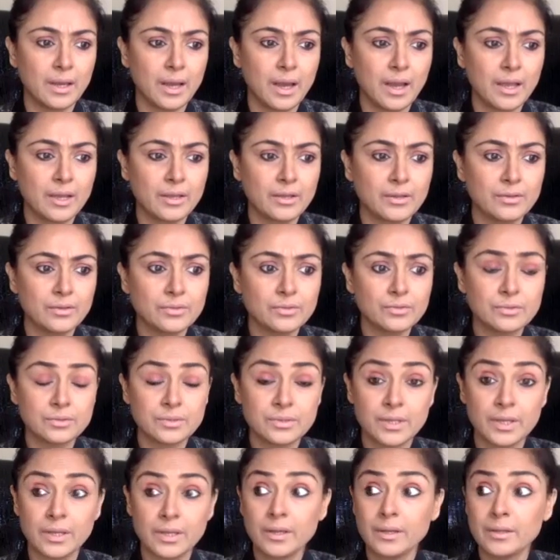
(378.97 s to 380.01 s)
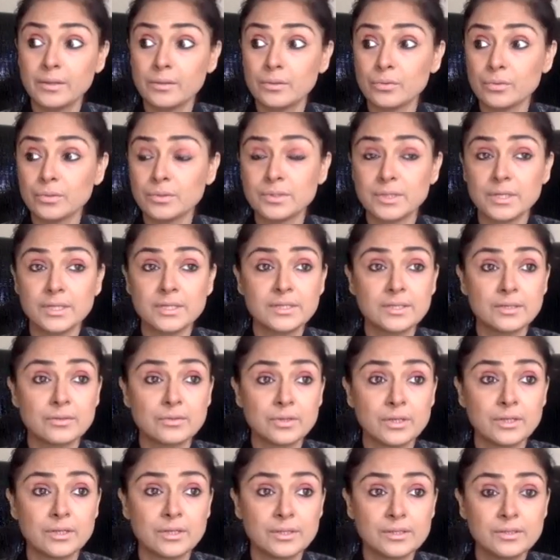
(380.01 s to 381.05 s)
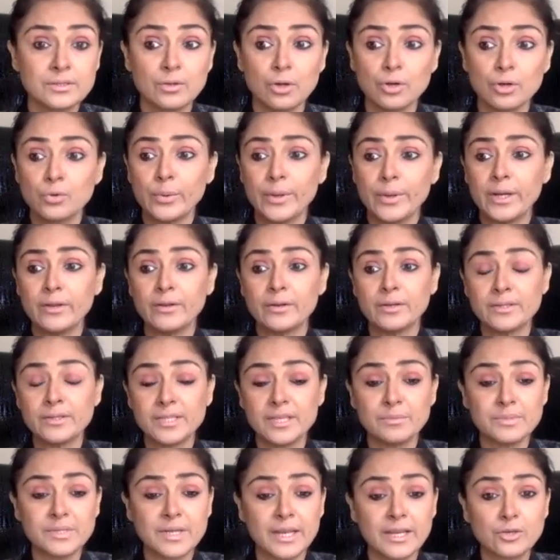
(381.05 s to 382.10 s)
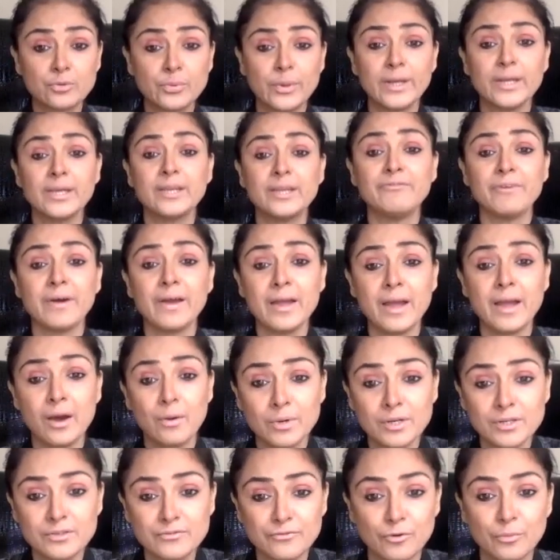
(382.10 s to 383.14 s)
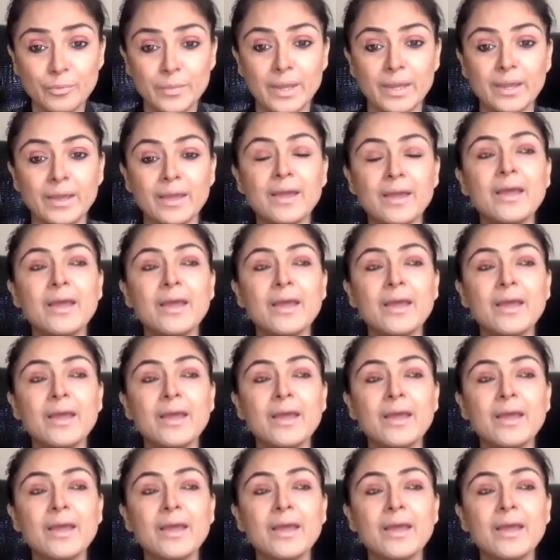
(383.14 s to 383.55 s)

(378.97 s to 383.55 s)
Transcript: I used to say those days it is not 20, it seems like 25 hours for me.